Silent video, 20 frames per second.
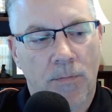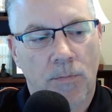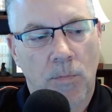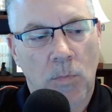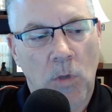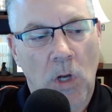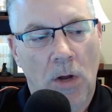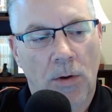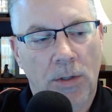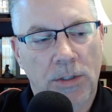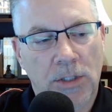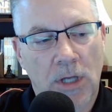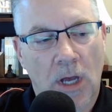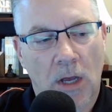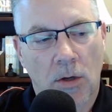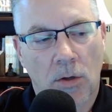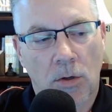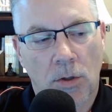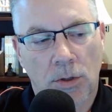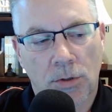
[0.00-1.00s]
It's
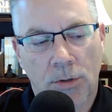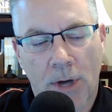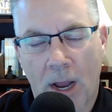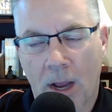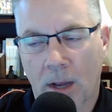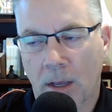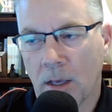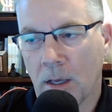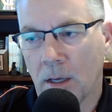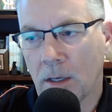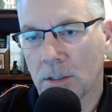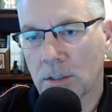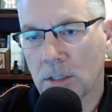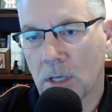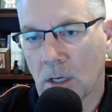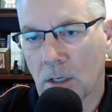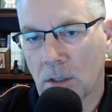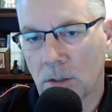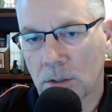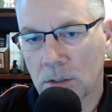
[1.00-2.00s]
got good tracking, it's
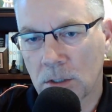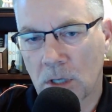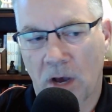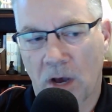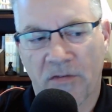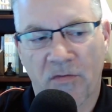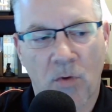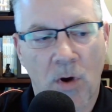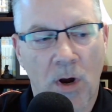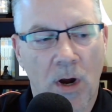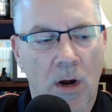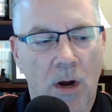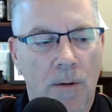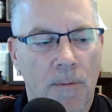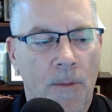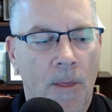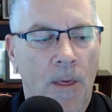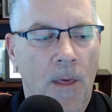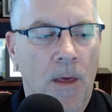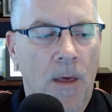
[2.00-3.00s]
got good
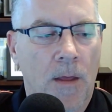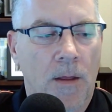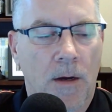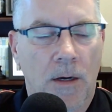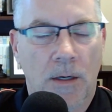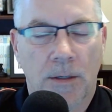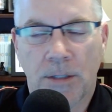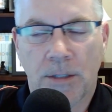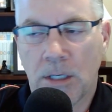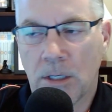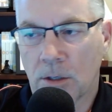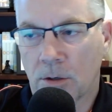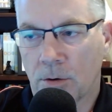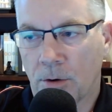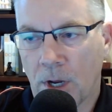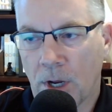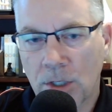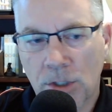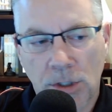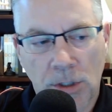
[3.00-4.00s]
software, the
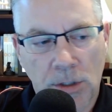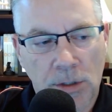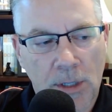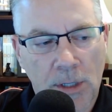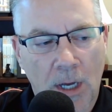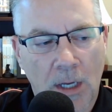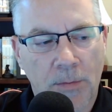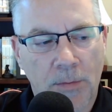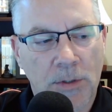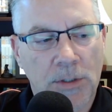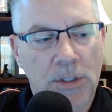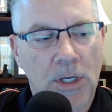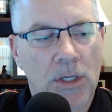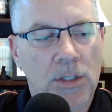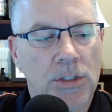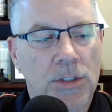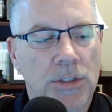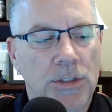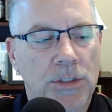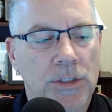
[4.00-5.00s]
integration
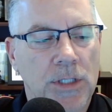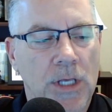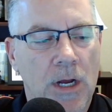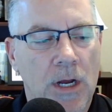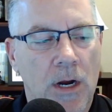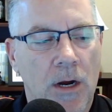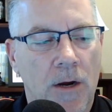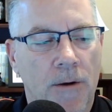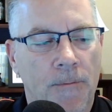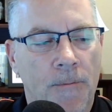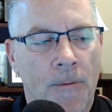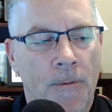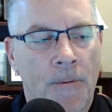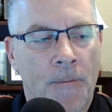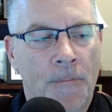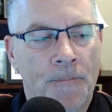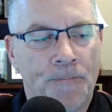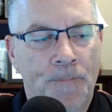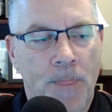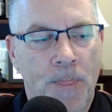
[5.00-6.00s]
documentation's there.
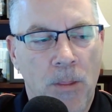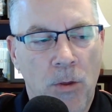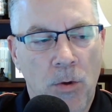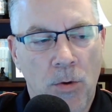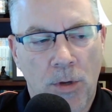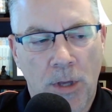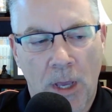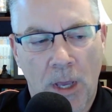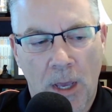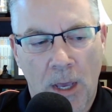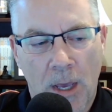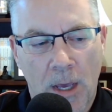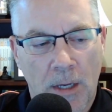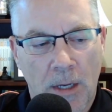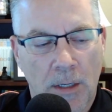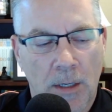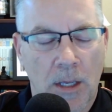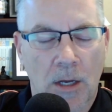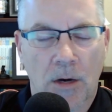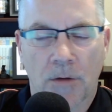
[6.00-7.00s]
You
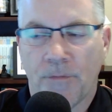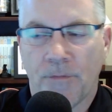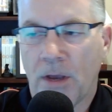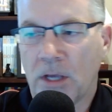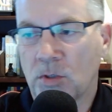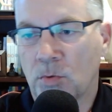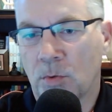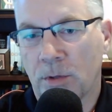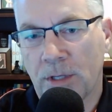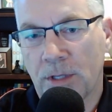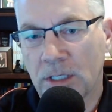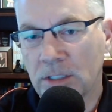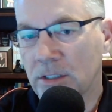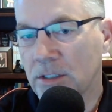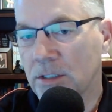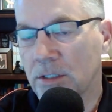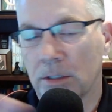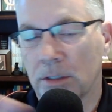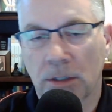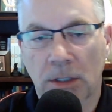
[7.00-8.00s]
can interface with
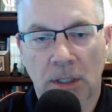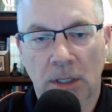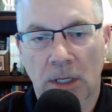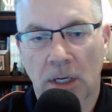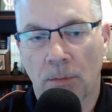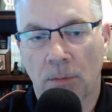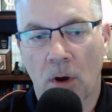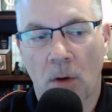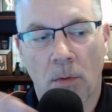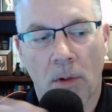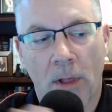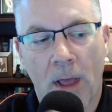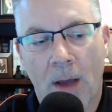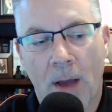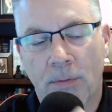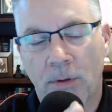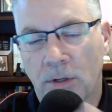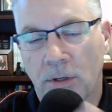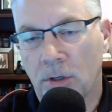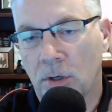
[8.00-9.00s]
this in a mobile
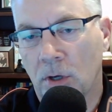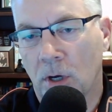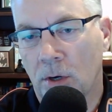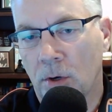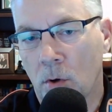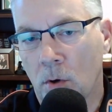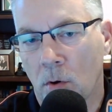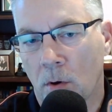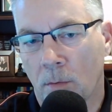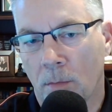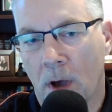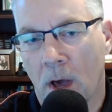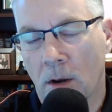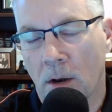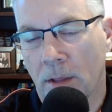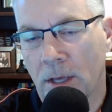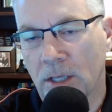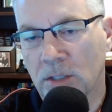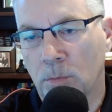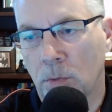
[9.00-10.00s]
app. A newer
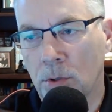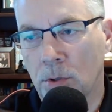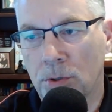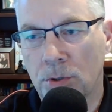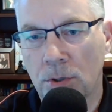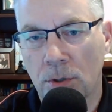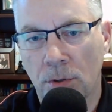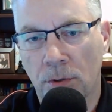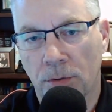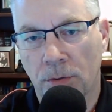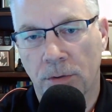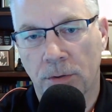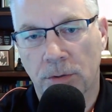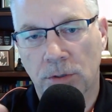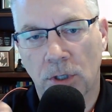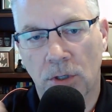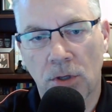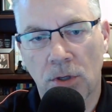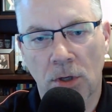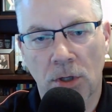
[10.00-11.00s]
model has Bluetooth,
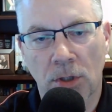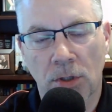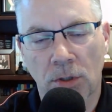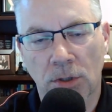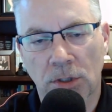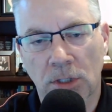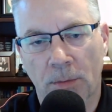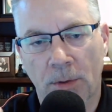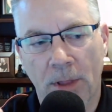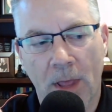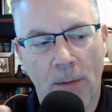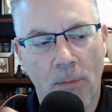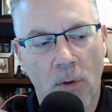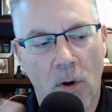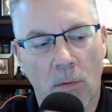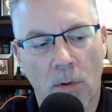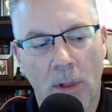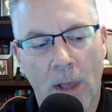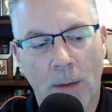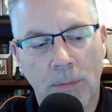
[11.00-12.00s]
so you can do some of that
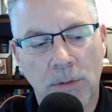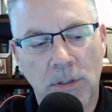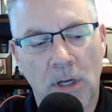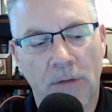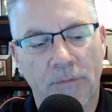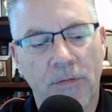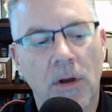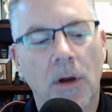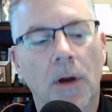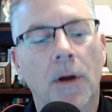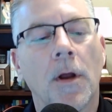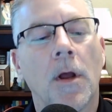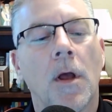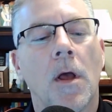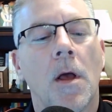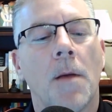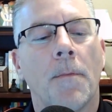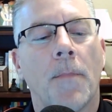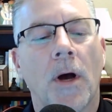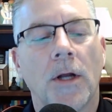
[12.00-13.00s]
mobile app stuff here,
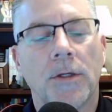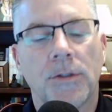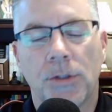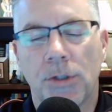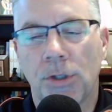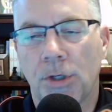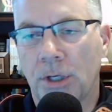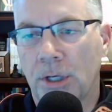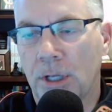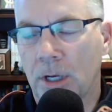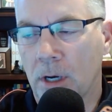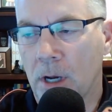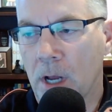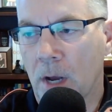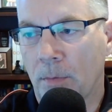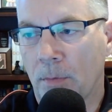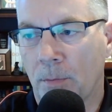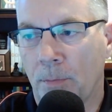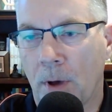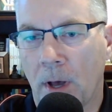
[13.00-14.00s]
but you can hit a
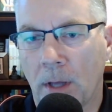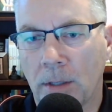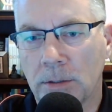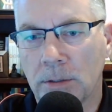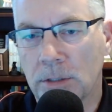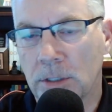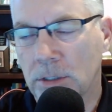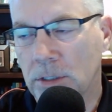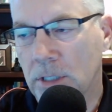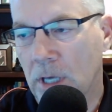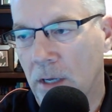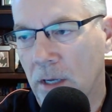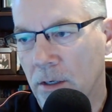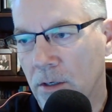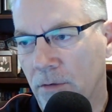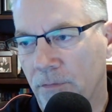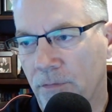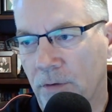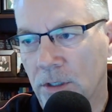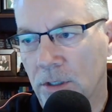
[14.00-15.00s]
couple buttons. It's got
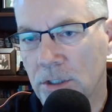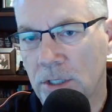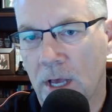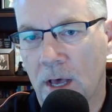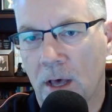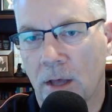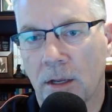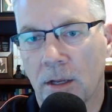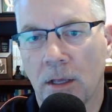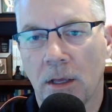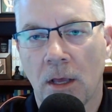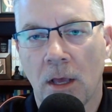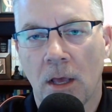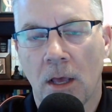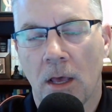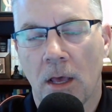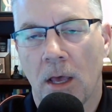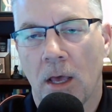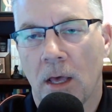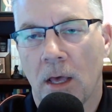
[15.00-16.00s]
good functionality,
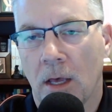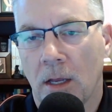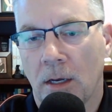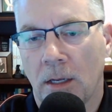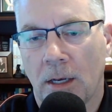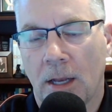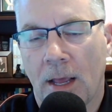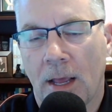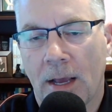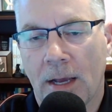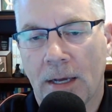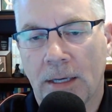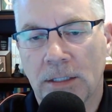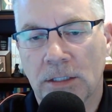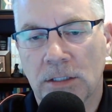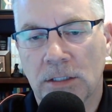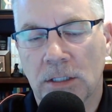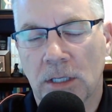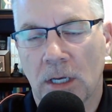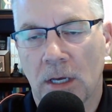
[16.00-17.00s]
and it
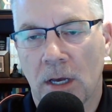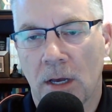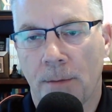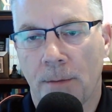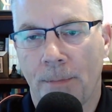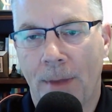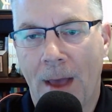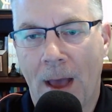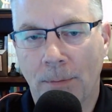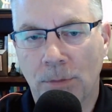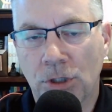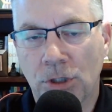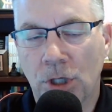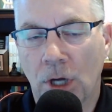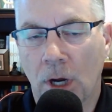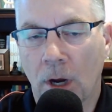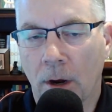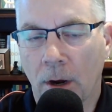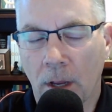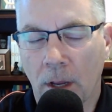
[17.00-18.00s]
has map
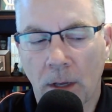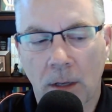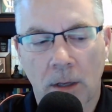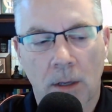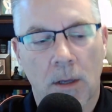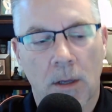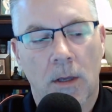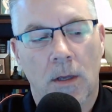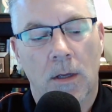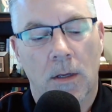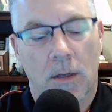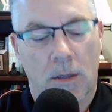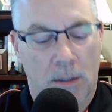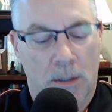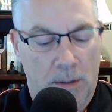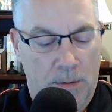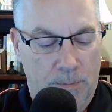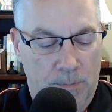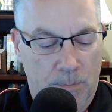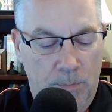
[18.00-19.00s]
sharing,
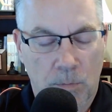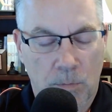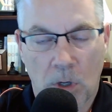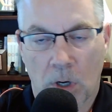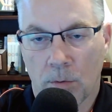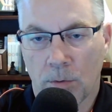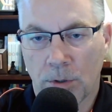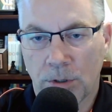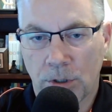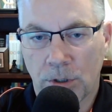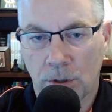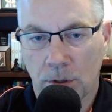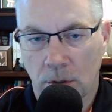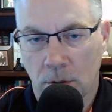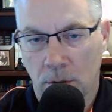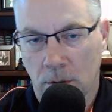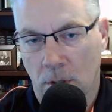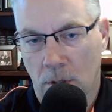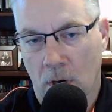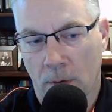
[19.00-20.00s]
which
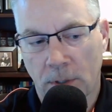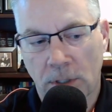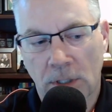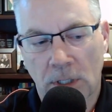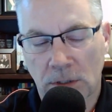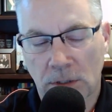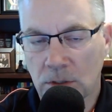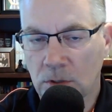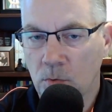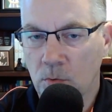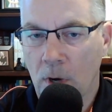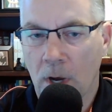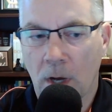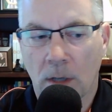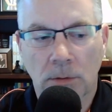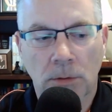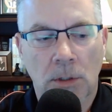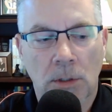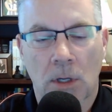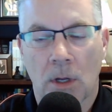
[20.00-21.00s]
Garmin does as
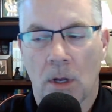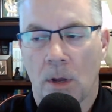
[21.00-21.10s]
well.